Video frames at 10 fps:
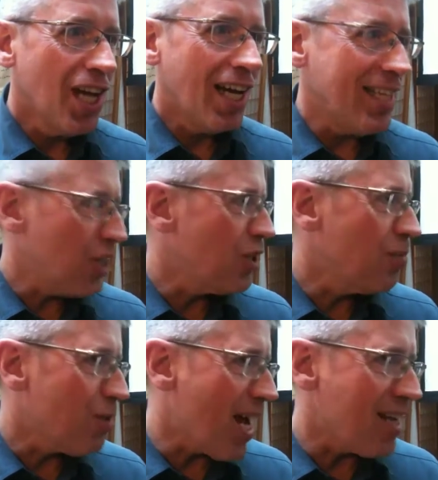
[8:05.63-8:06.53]
A national
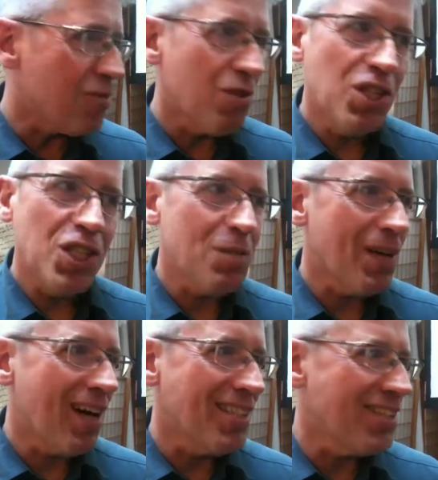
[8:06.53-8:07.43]
brand reaches
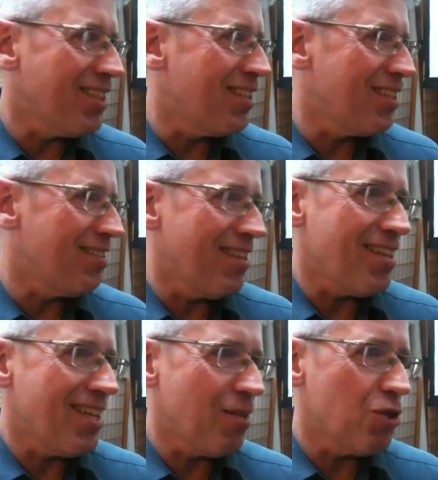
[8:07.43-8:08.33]
parts that
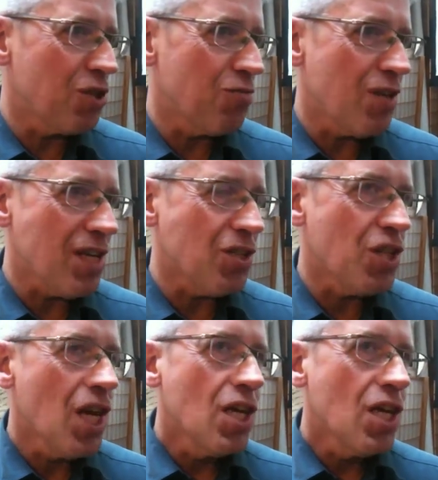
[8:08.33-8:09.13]
nothing else can reach.